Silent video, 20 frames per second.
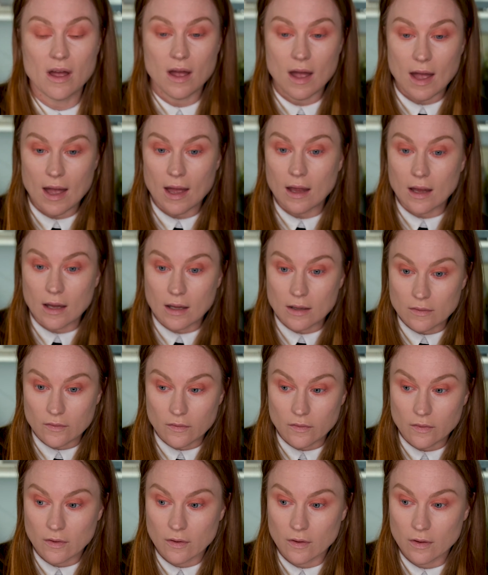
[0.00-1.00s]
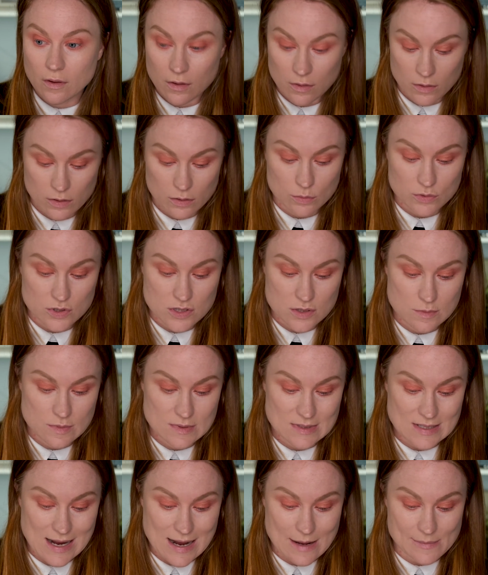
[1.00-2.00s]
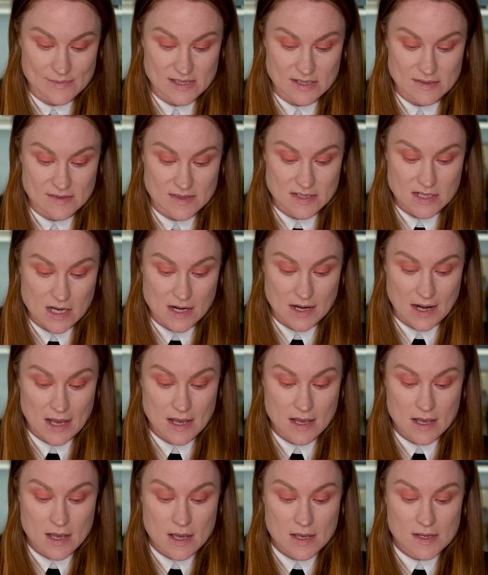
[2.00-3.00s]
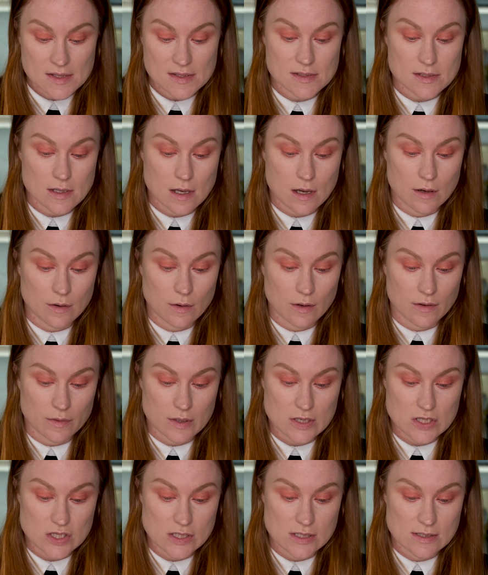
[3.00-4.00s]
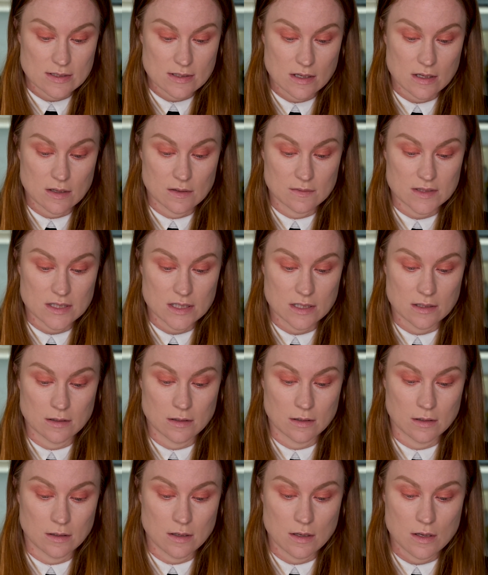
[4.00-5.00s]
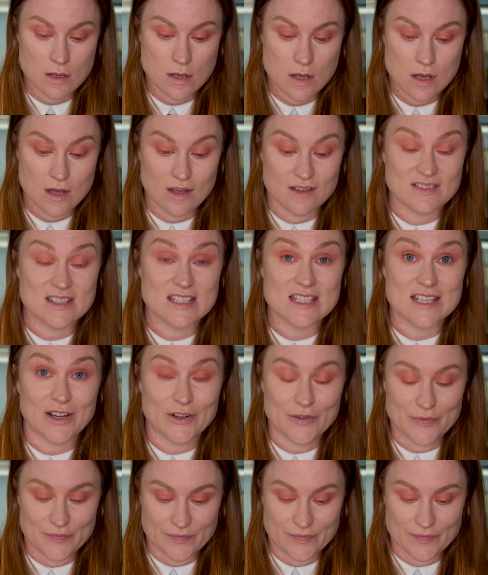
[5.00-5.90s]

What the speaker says: and thought she was an absolute stunner. So I think she deserved the video.